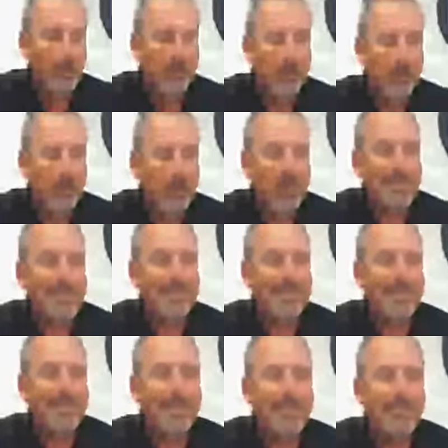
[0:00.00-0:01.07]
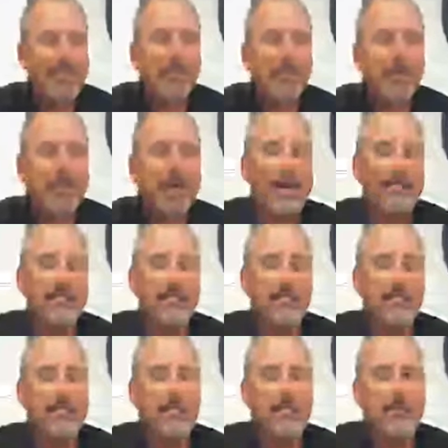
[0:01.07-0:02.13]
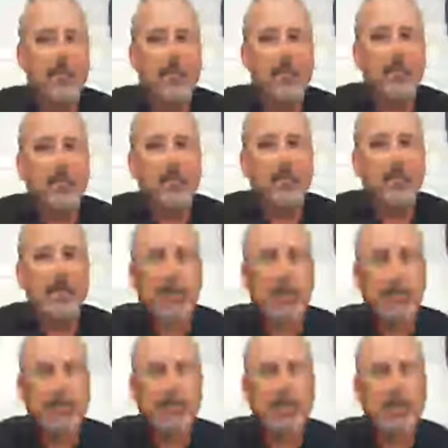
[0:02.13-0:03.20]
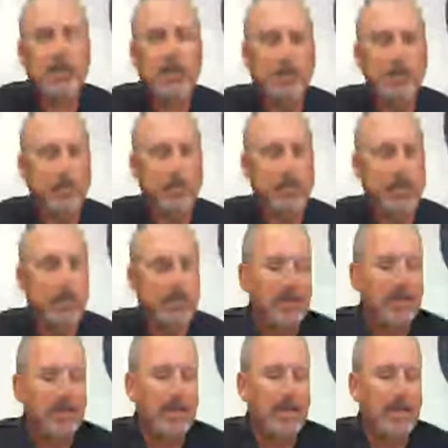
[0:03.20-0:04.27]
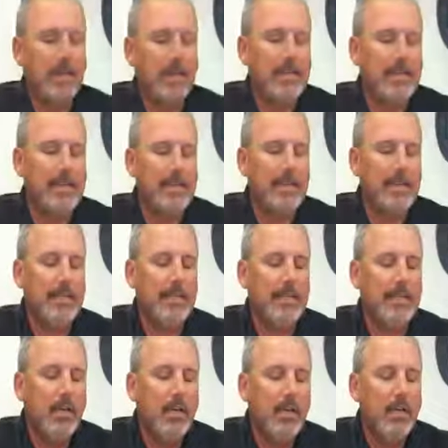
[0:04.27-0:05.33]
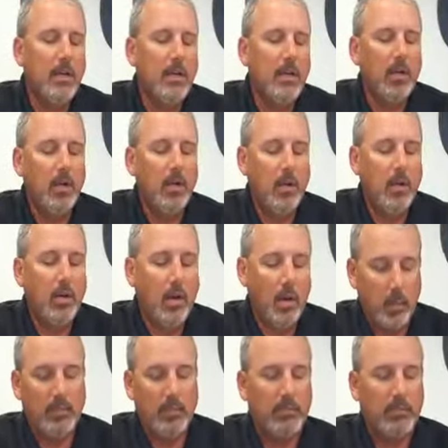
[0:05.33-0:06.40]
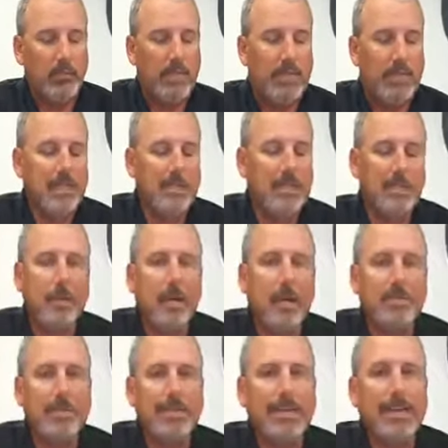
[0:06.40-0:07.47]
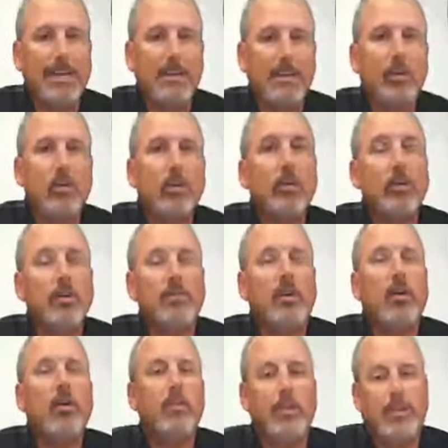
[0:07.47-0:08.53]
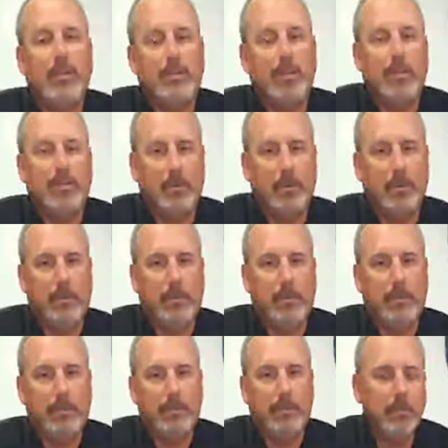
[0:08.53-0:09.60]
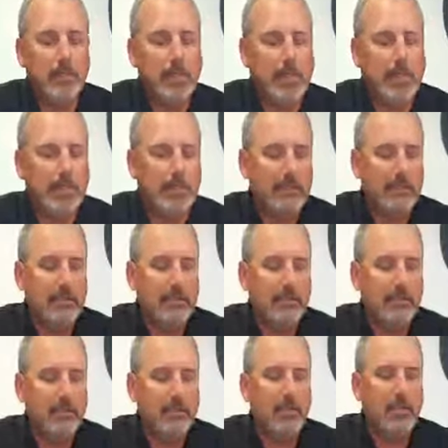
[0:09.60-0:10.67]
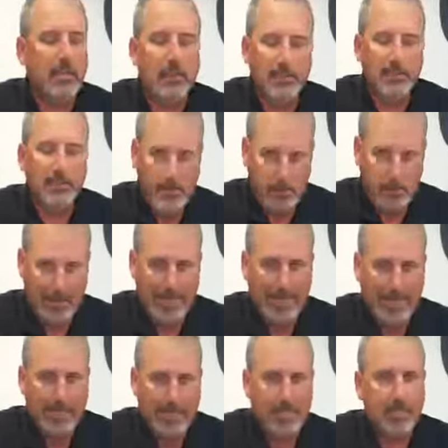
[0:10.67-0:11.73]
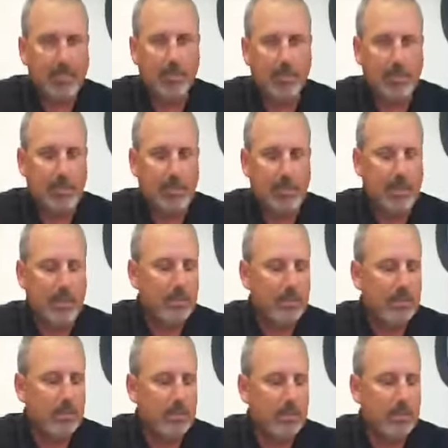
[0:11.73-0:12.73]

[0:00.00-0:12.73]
and the initial deposit that you're going to put down, the escrow deposit, and then when you're going to make that deposit and who is holding that deposit. That is mandatory in the contract.